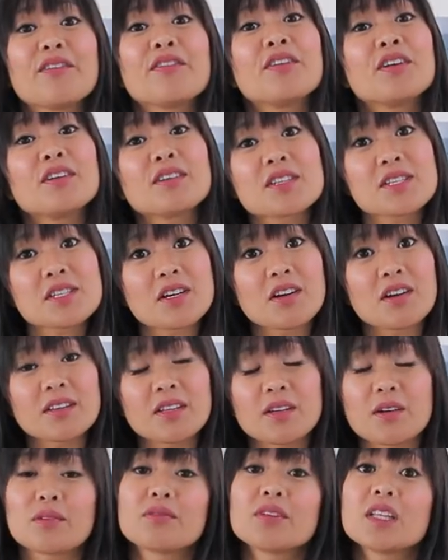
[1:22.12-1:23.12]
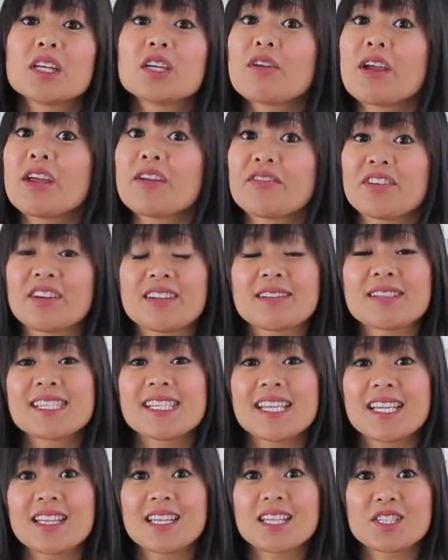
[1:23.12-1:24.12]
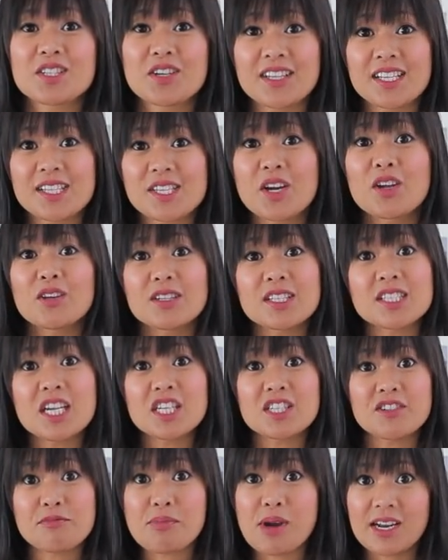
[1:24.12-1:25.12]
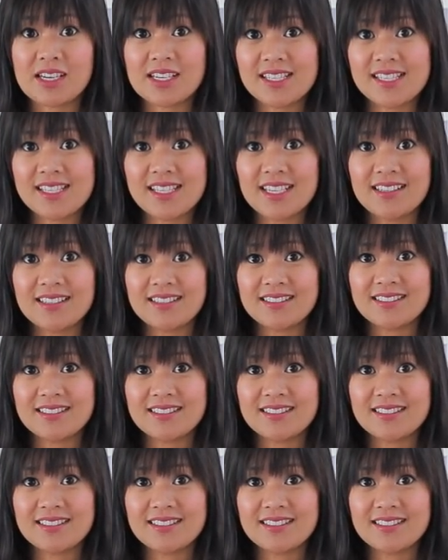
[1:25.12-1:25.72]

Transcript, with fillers: a full skirt that are really great for concealing during this early stage of pregnancy.